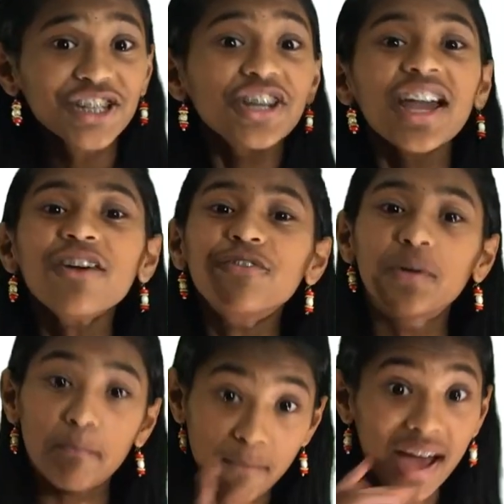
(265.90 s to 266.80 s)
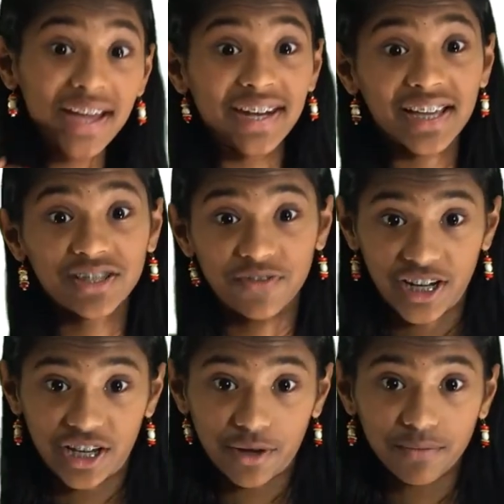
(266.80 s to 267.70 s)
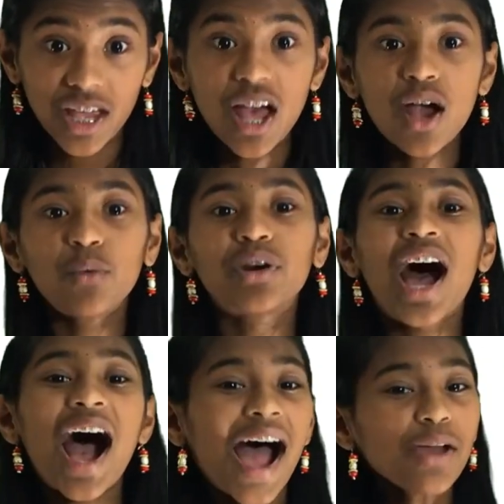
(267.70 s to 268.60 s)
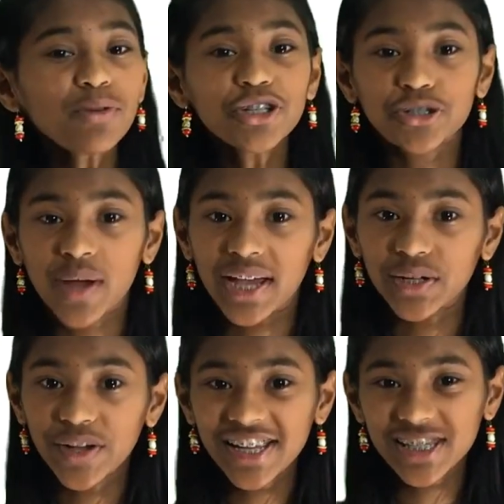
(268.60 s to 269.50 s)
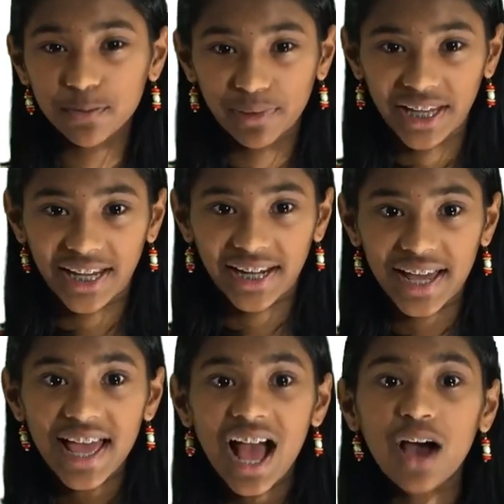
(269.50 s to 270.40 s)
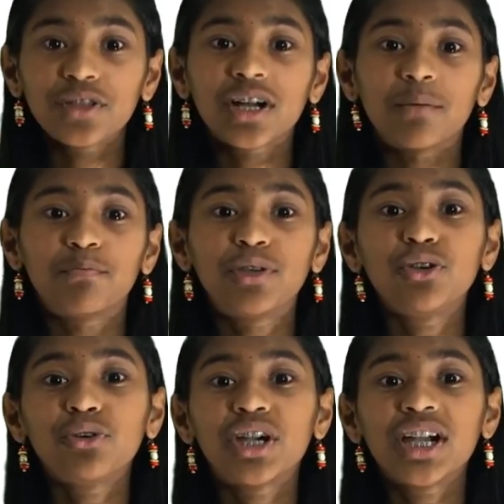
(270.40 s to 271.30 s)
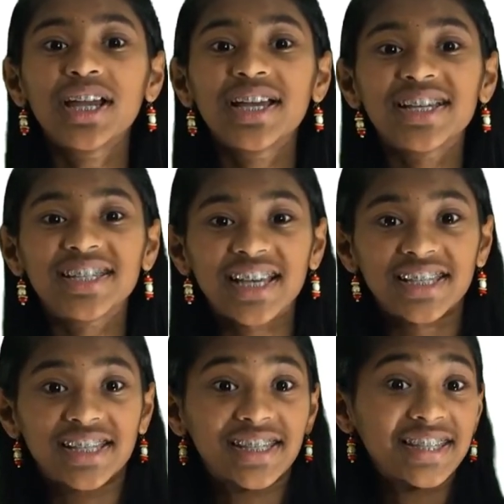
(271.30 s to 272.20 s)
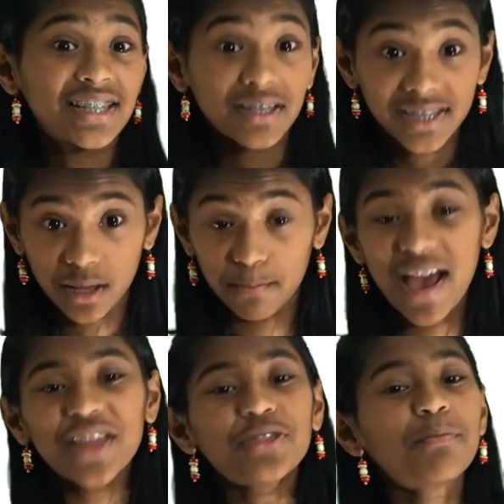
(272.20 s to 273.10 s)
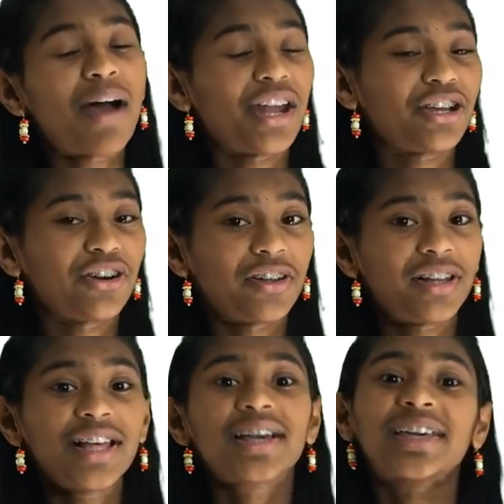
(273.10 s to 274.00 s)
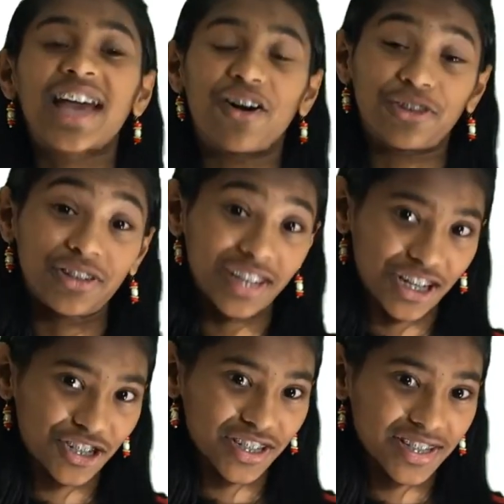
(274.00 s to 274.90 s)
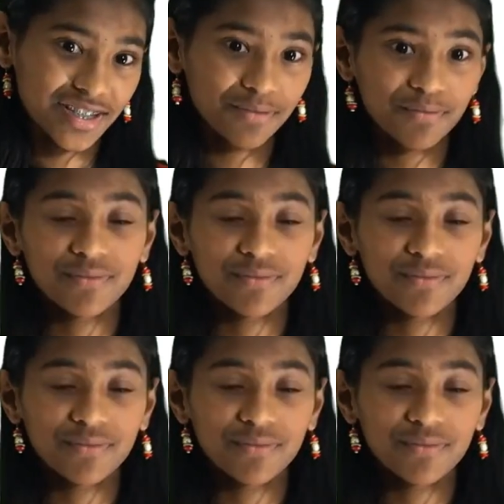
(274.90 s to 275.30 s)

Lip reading: Check out for my next video, where I will try to explain how the computer does some mathematical calculations.